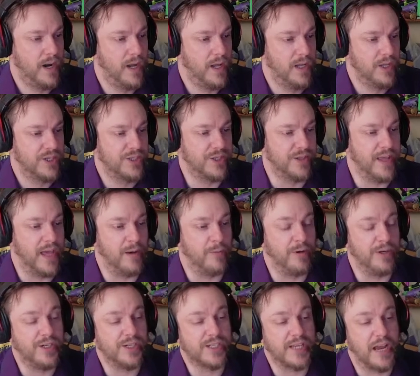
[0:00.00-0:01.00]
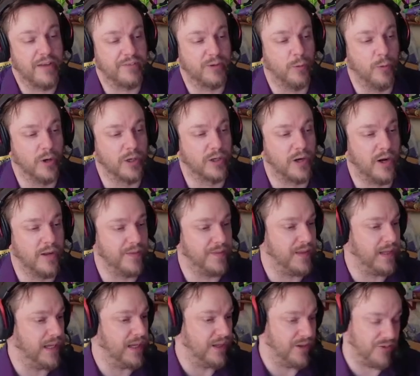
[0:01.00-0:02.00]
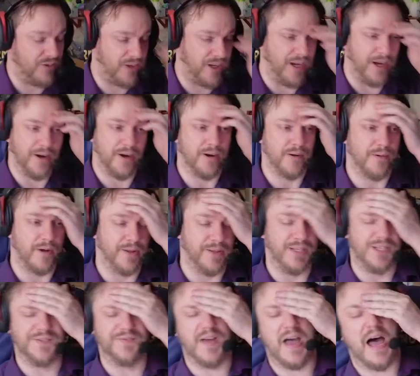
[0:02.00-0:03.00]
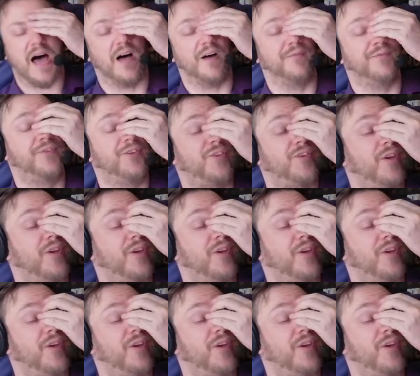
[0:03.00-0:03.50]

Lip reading: So then we just have to work on these here, on these valves.